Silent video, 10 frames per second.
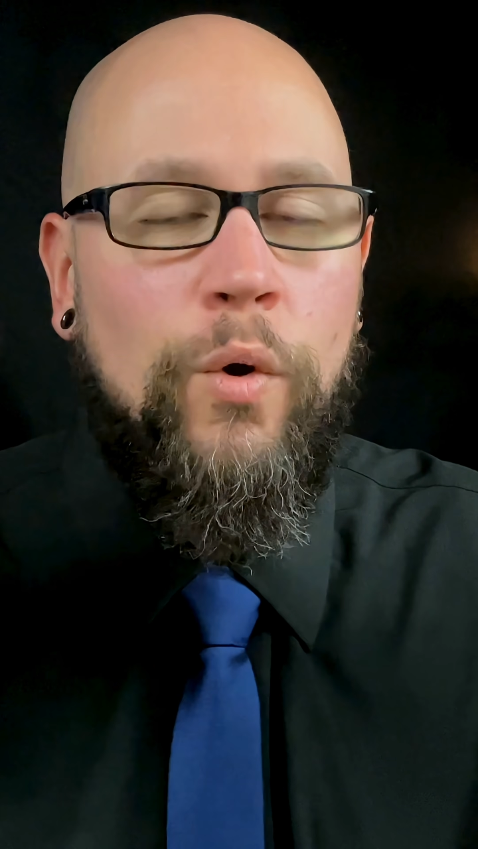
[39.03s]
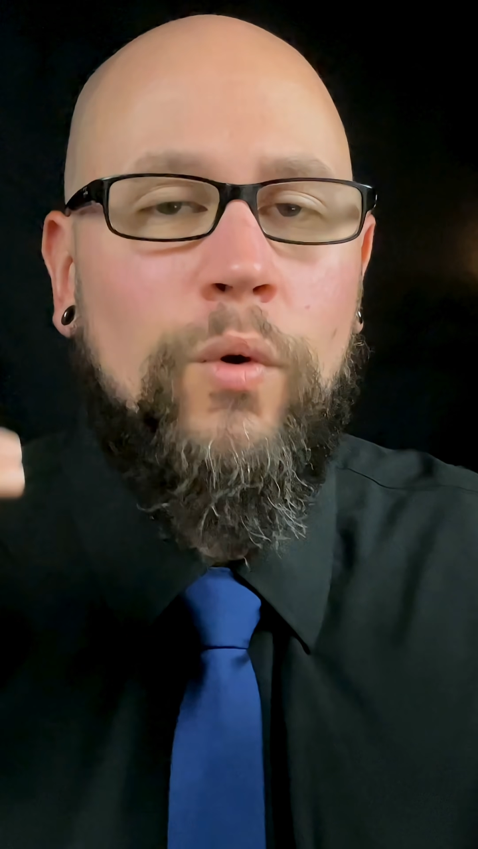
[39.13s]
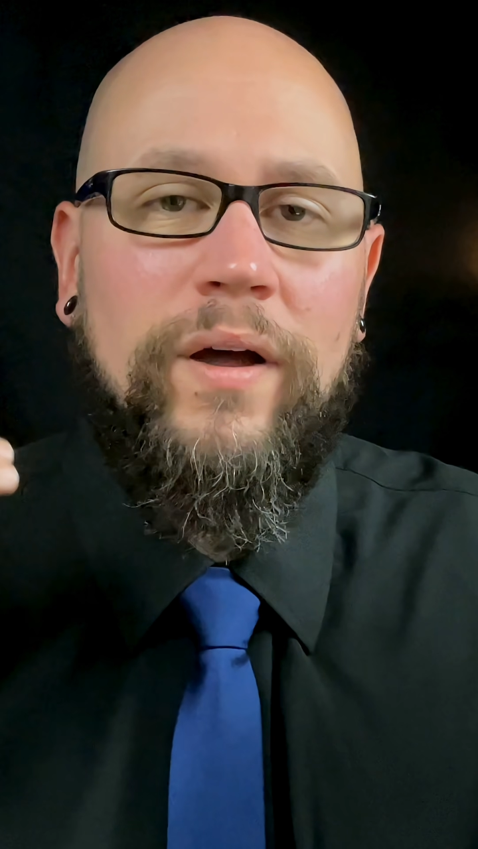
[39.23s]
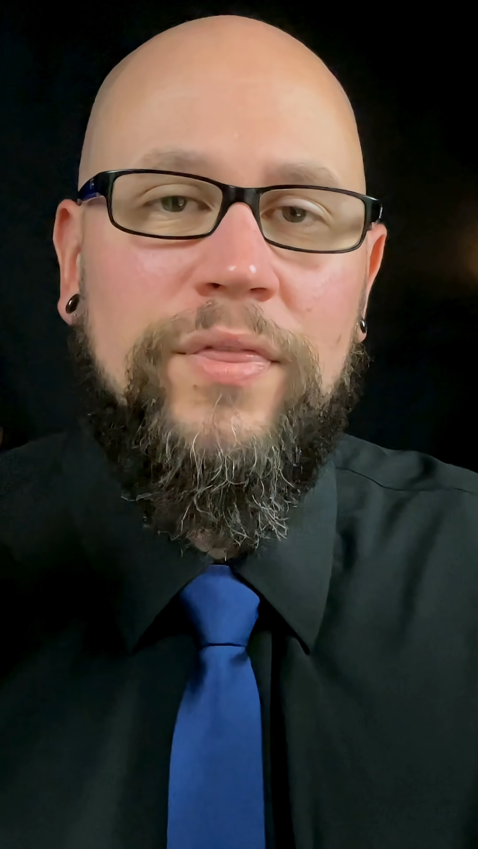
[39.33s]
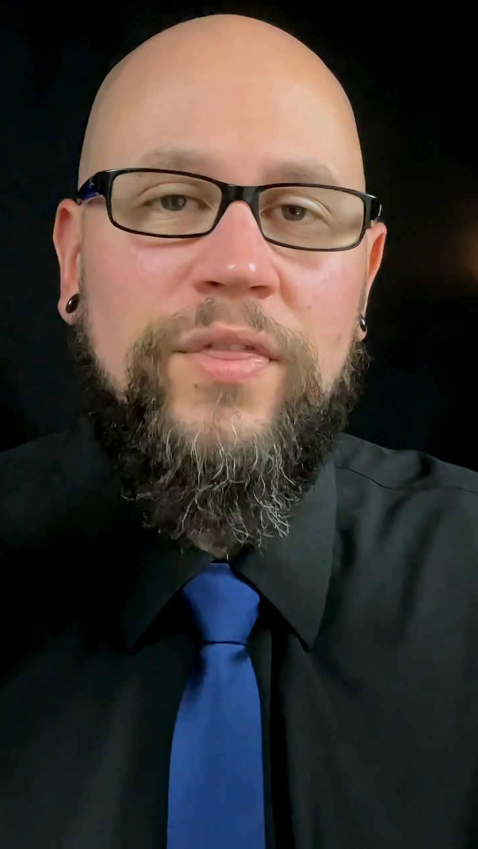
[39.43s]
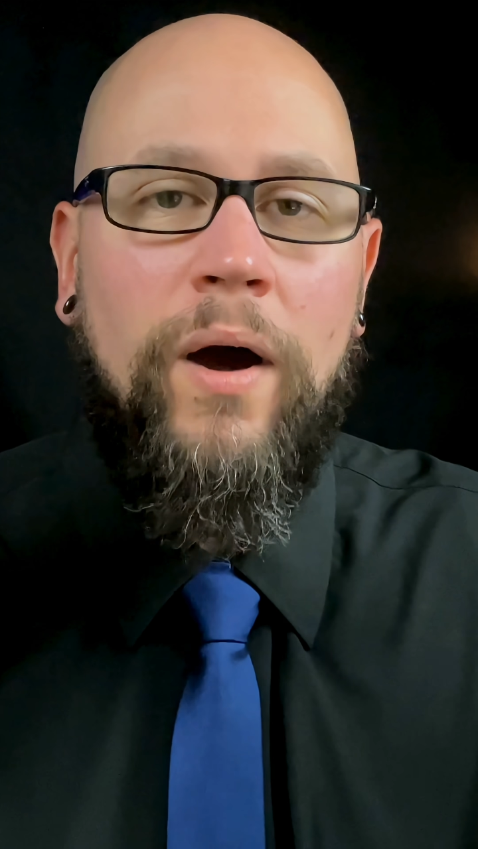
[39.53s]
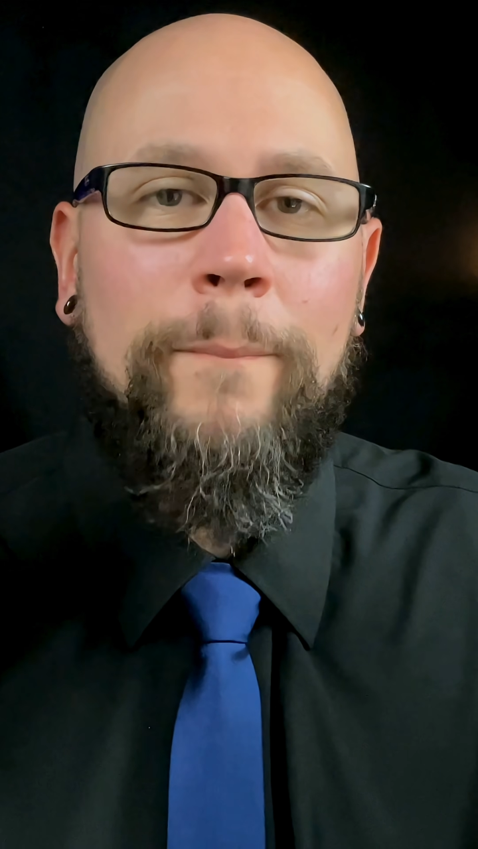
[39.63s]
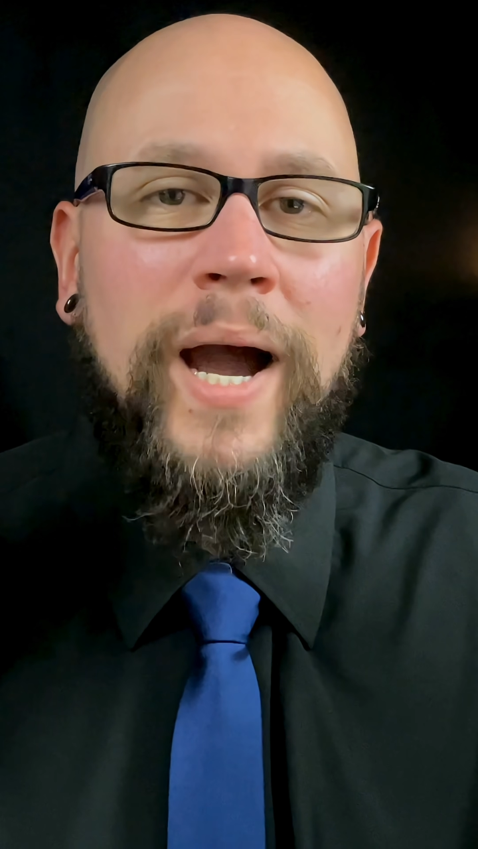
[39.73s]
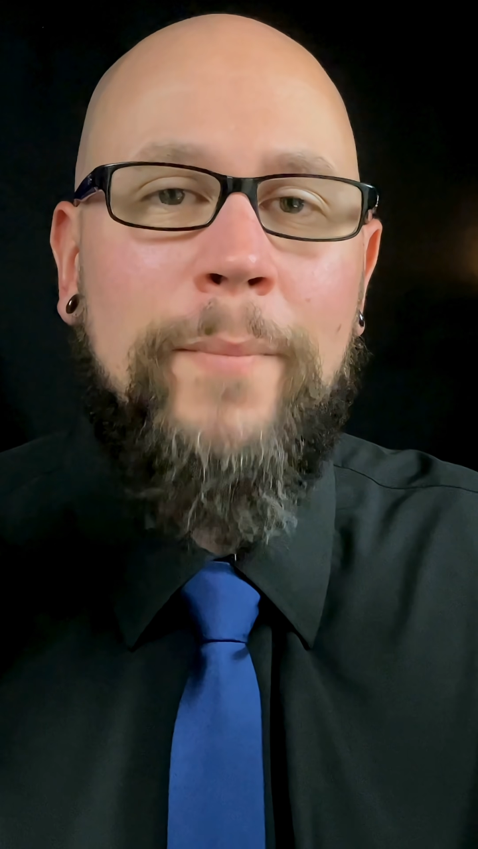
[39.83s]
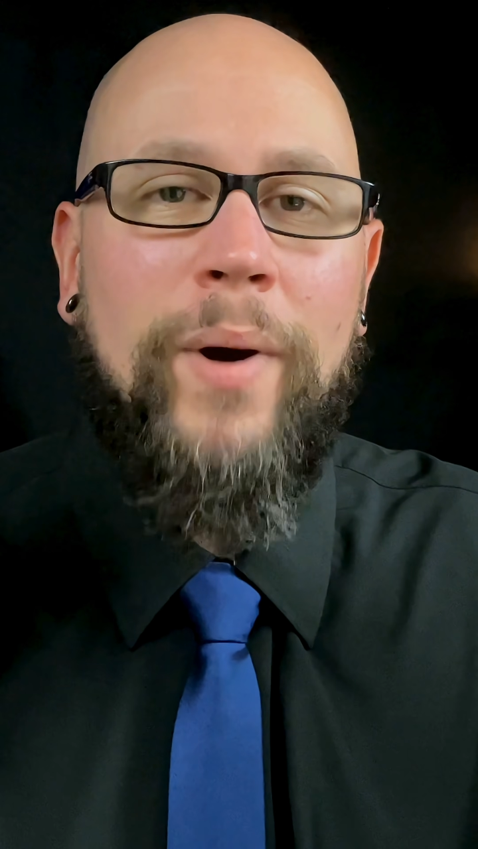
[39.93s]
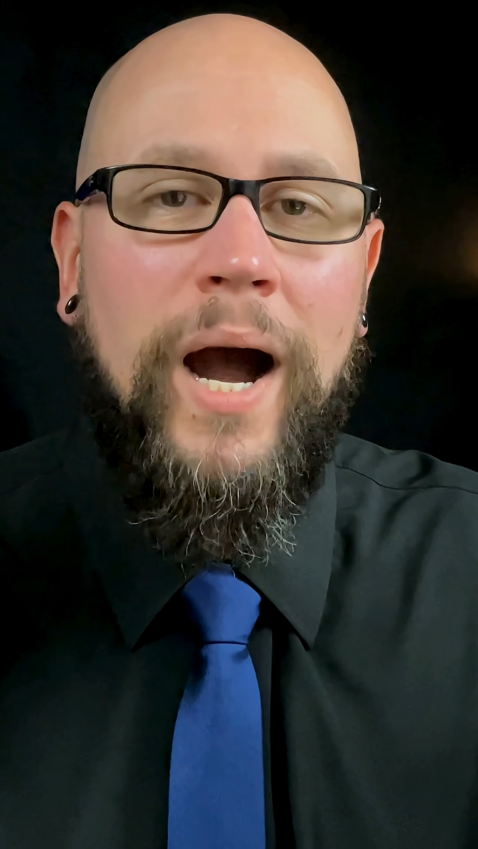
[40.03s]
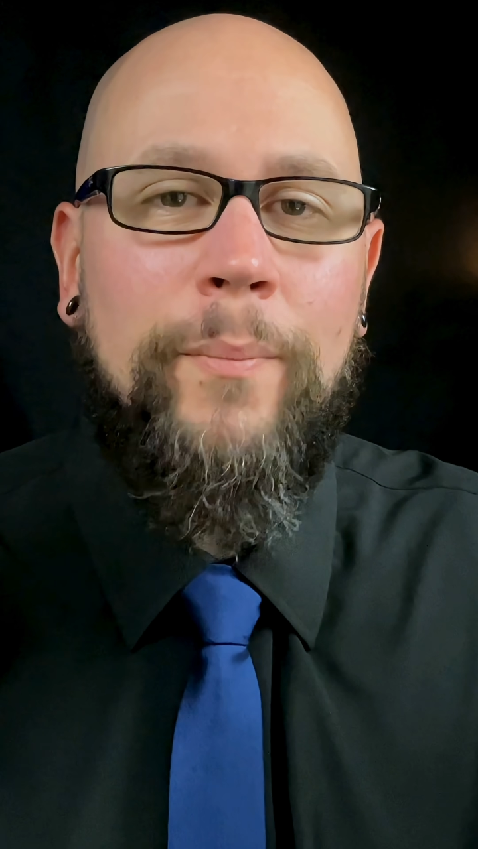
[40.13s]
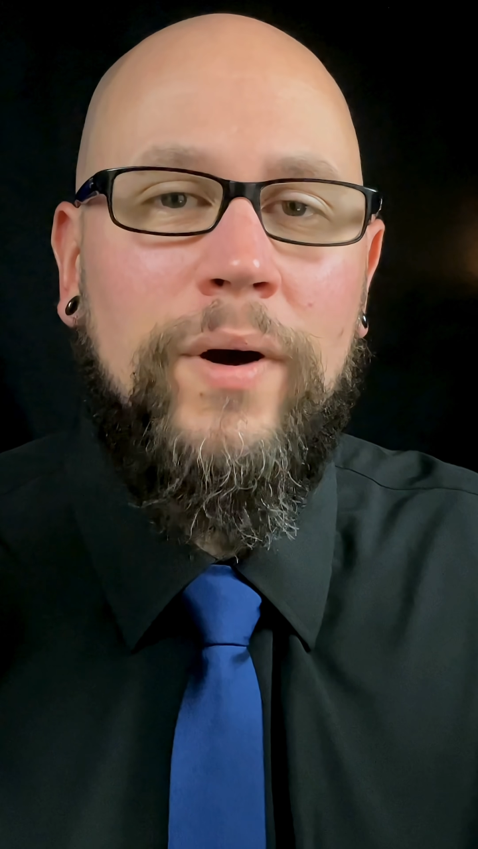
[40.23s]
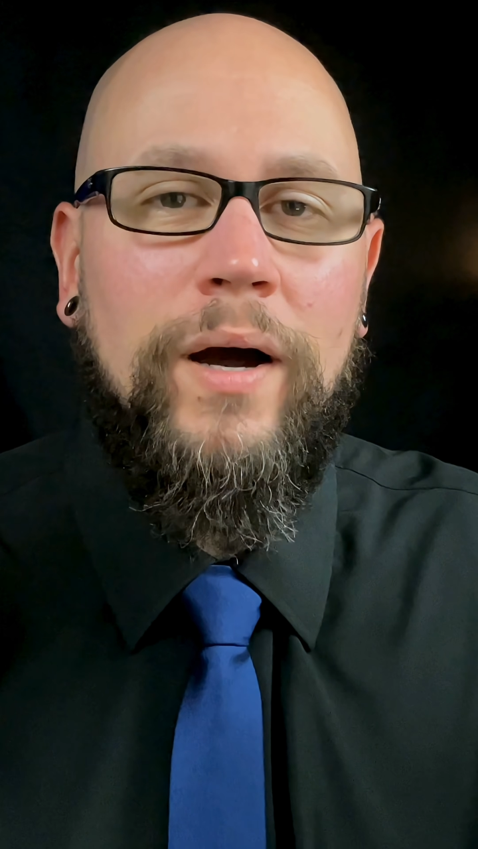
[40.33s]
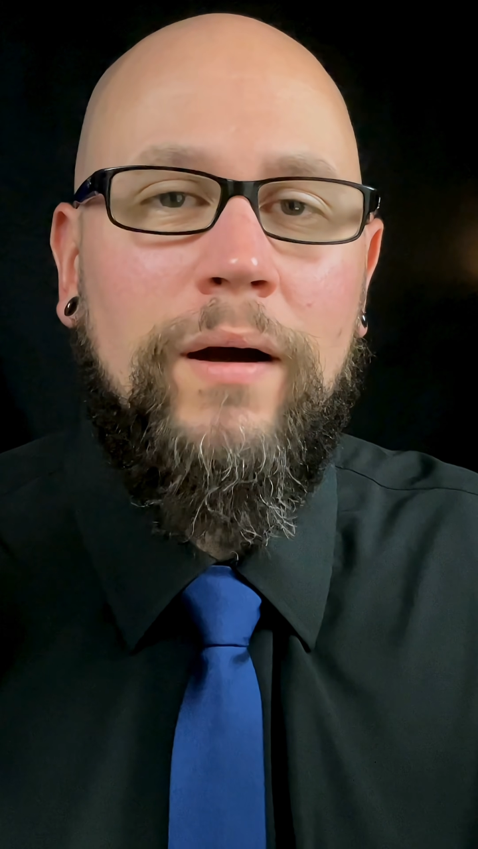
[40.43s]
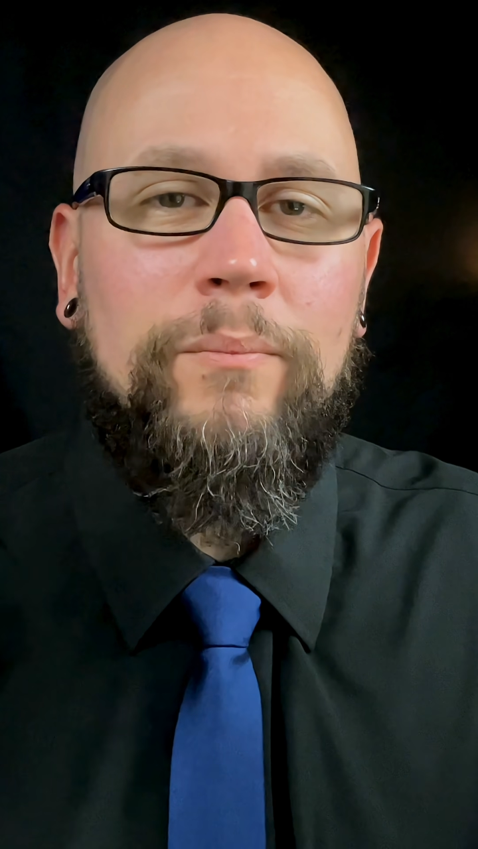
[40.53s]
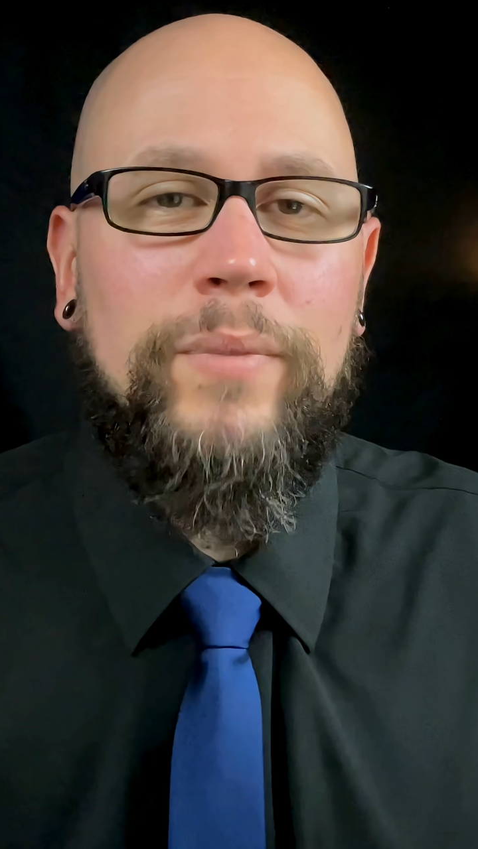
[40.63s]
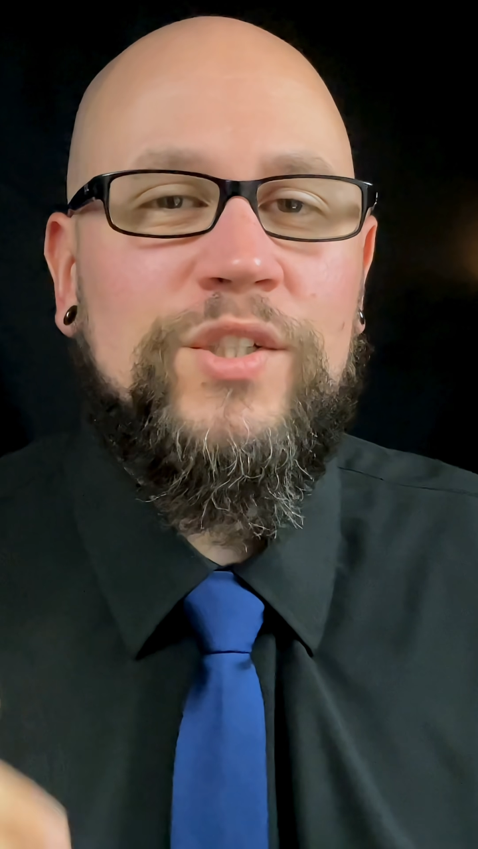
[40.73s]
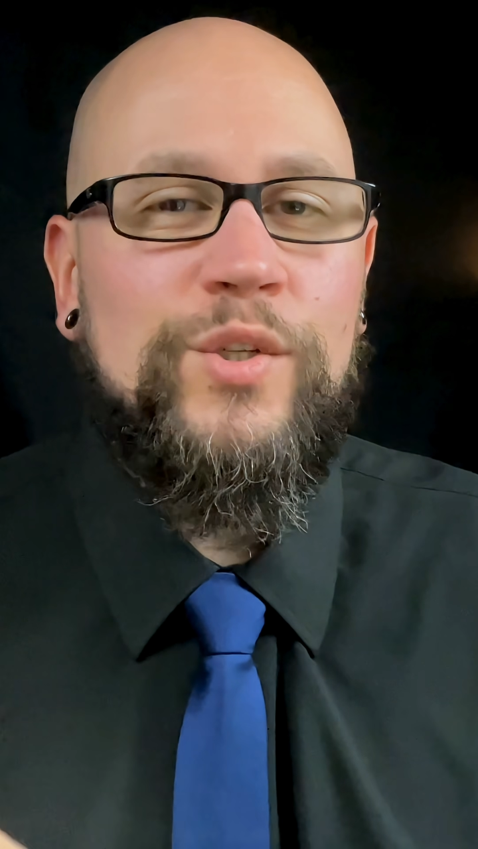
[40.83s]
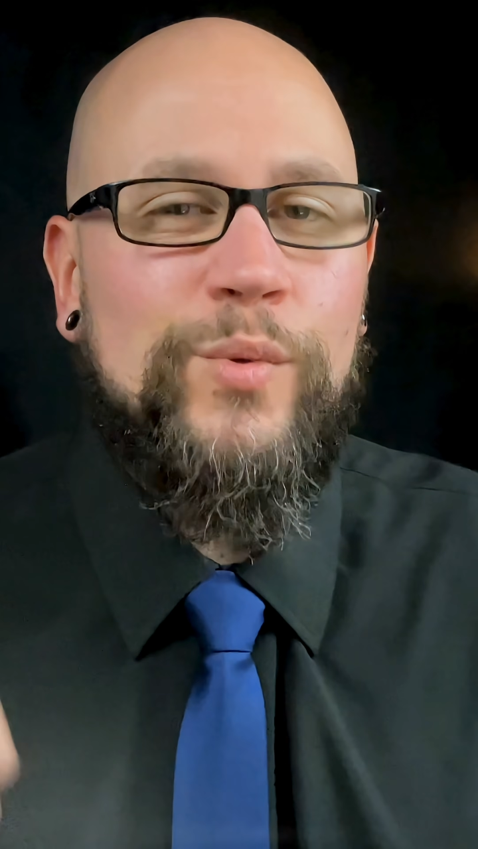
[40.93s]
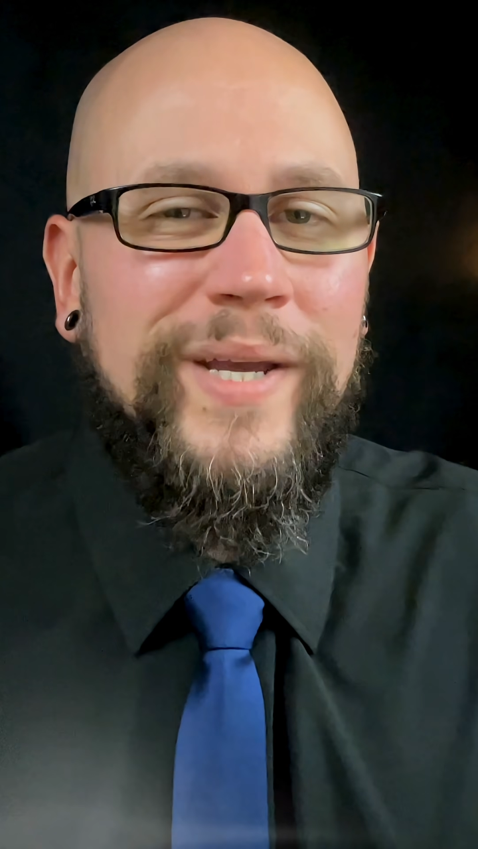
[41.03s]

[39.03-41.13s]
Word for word: or a thought might pop up, but you